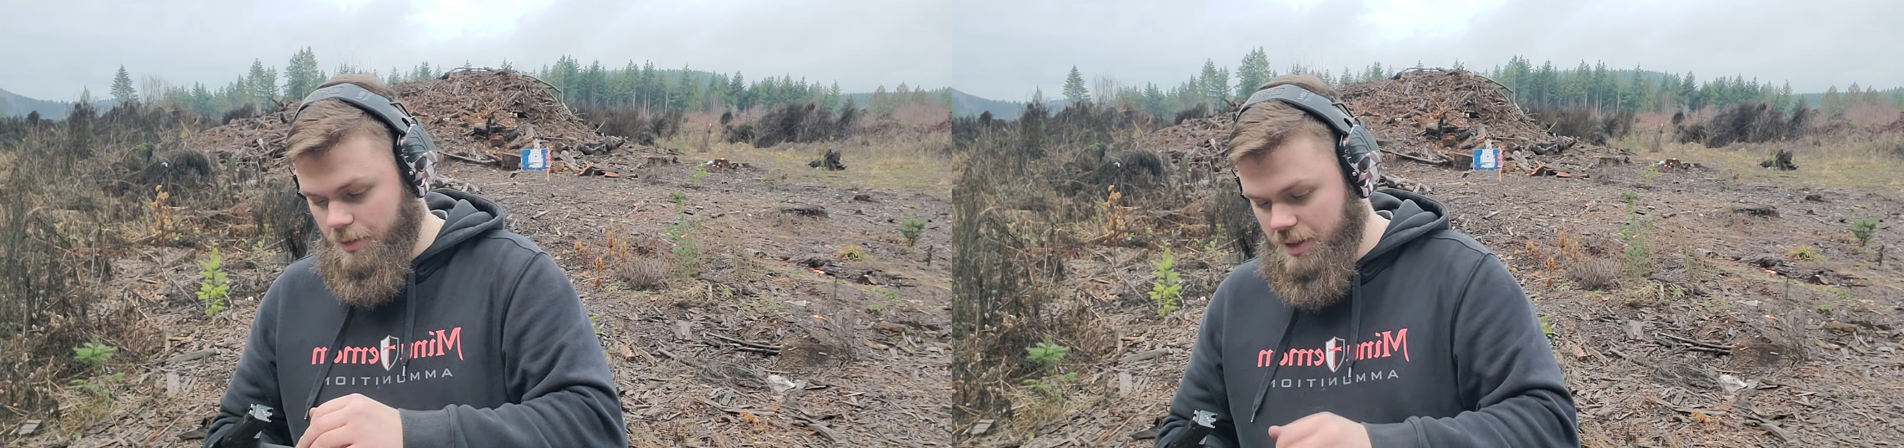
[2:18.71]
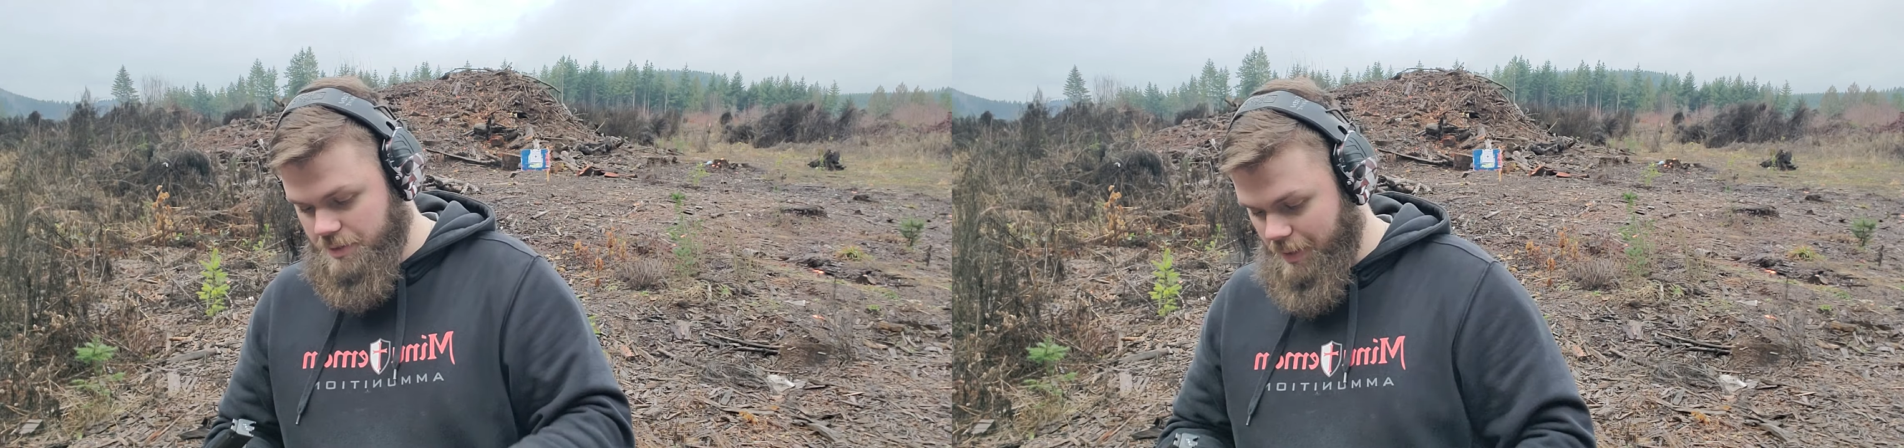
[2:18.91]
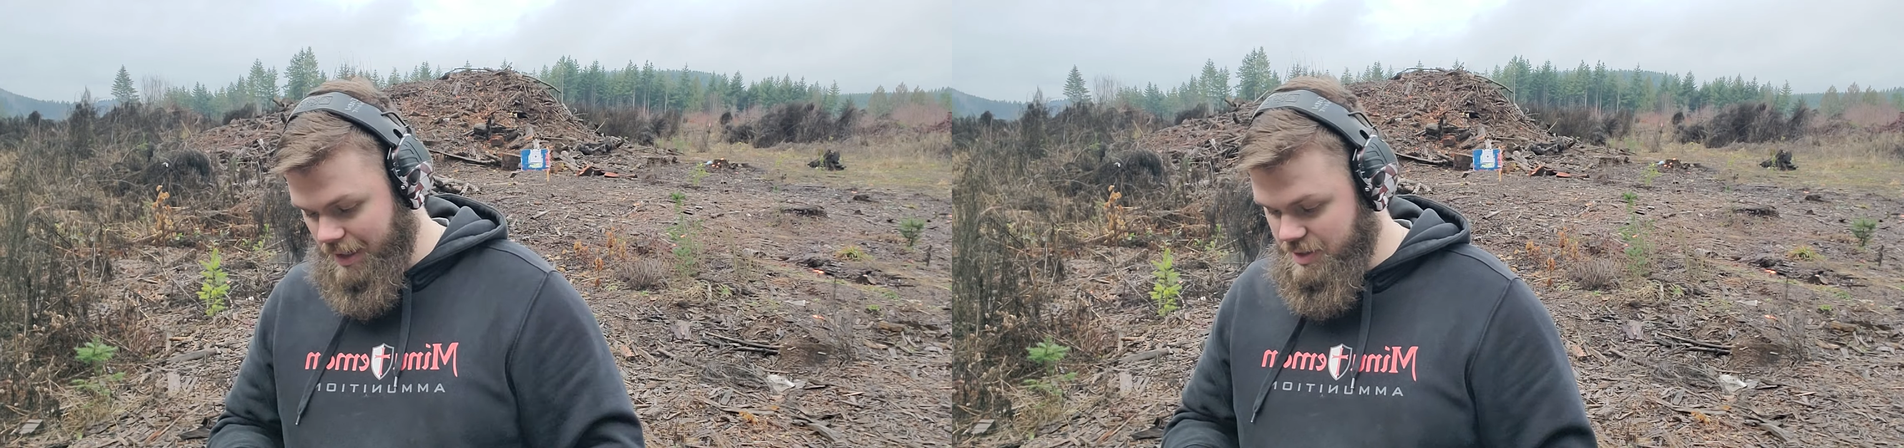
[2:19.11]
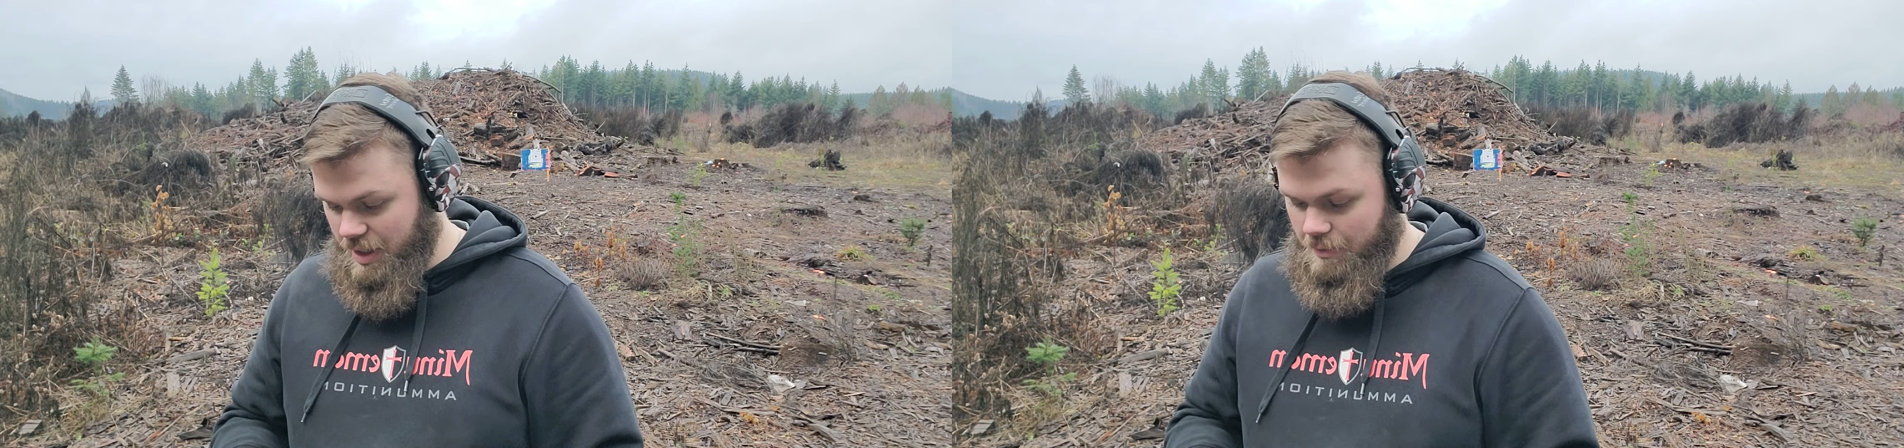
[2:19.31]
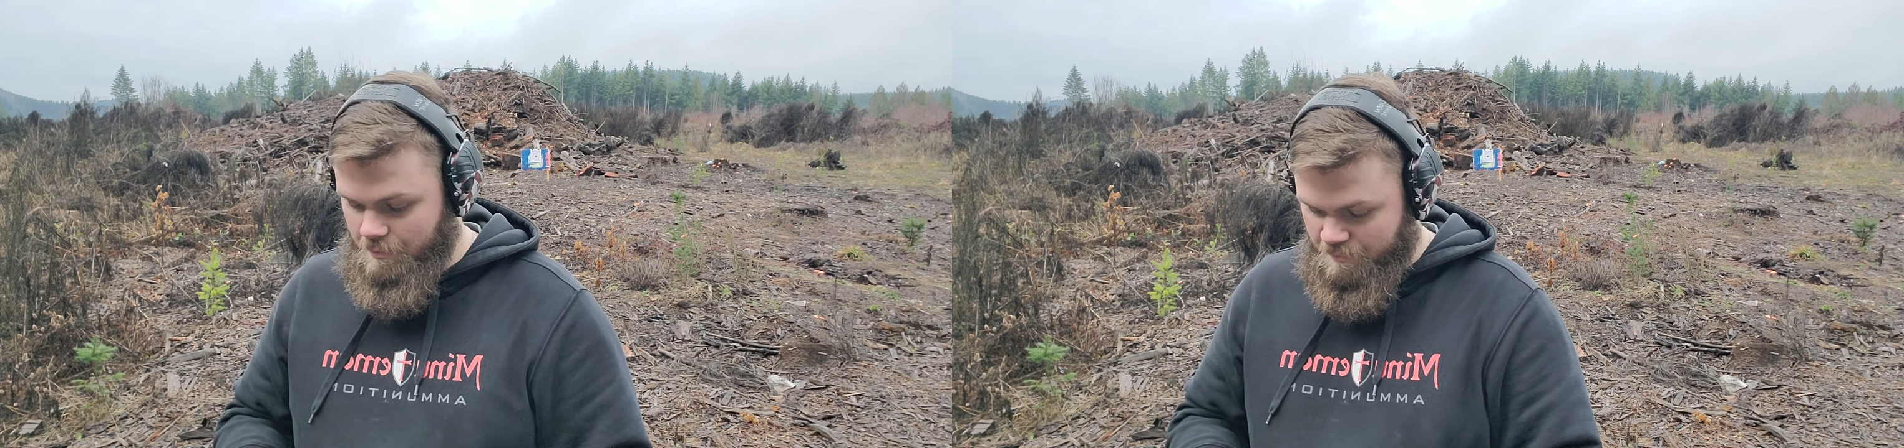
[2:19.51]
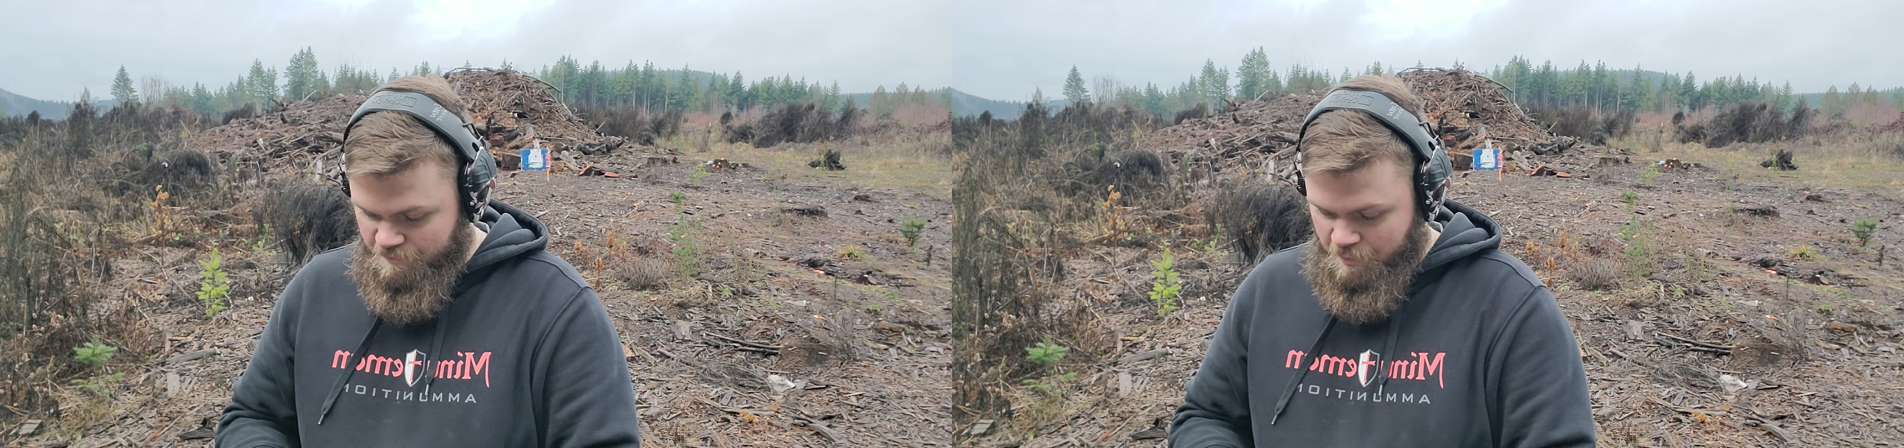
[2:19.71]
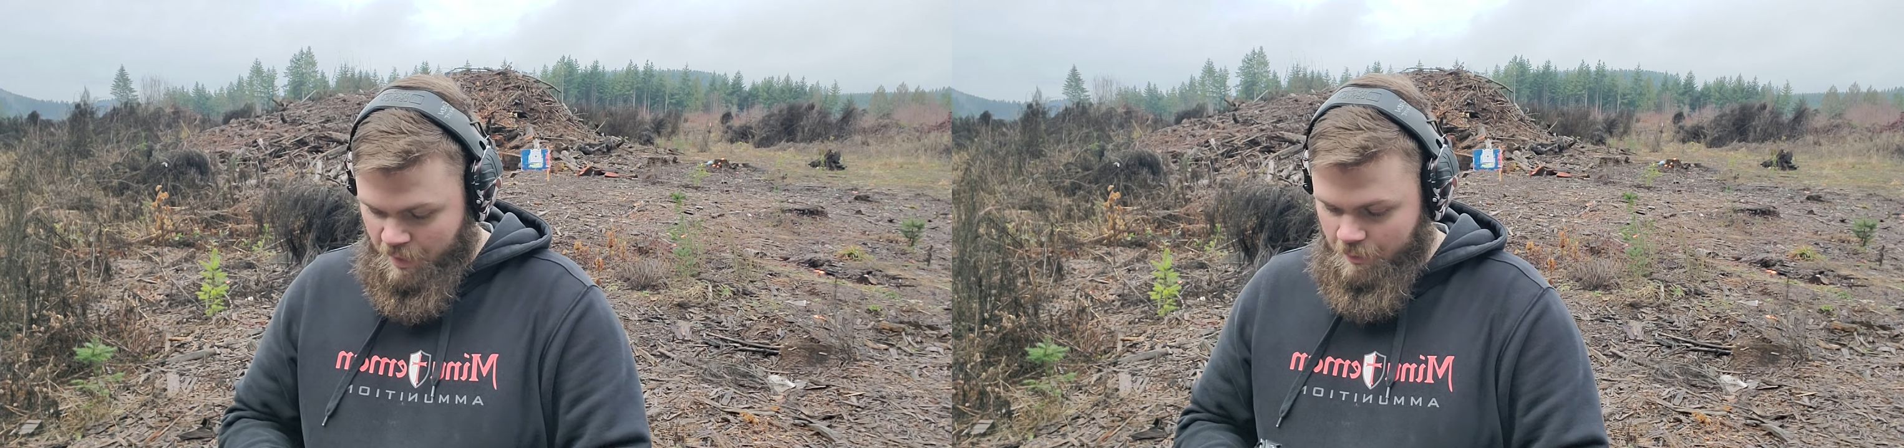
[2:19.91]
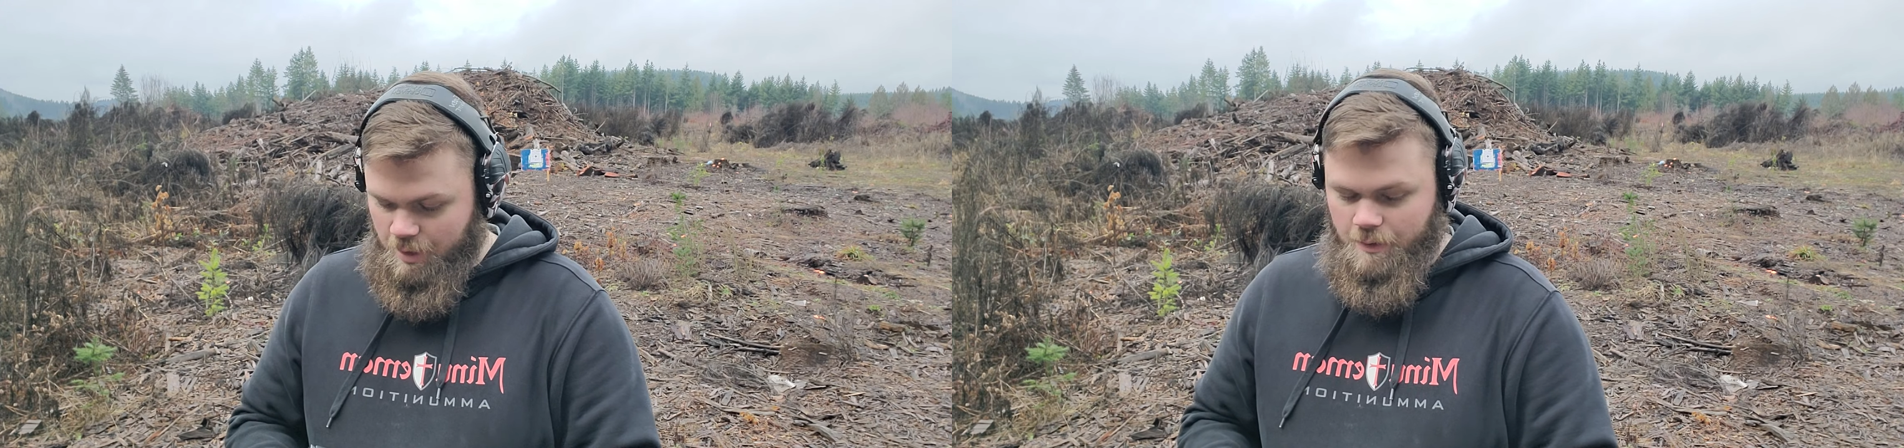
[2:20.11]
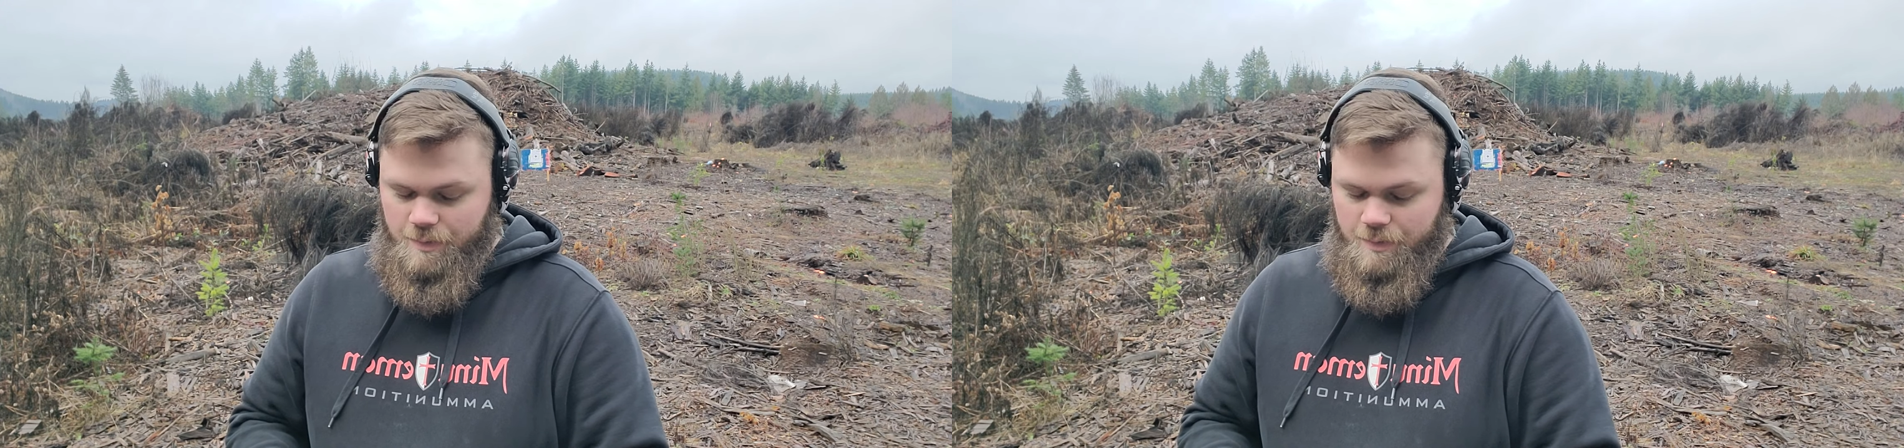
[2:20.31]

this magazine, whether